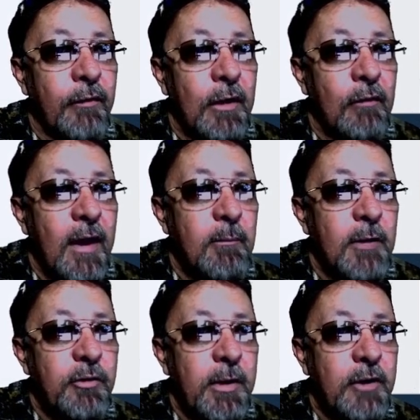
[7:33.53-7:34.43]
They don't have
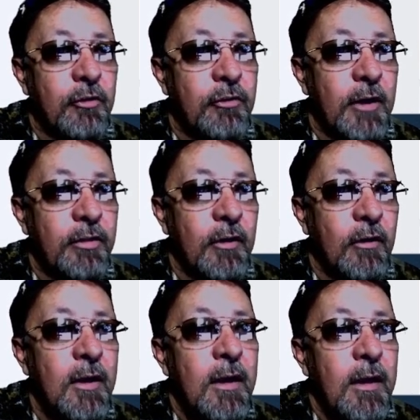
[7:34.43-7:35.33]
much pictures, nothing
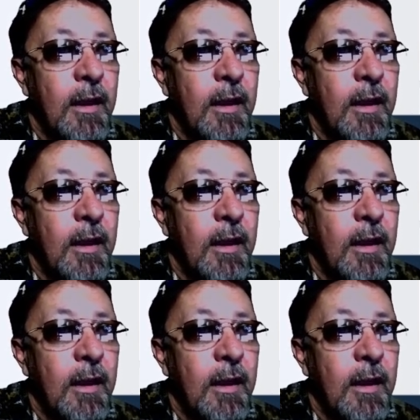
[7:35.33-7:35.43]
on it.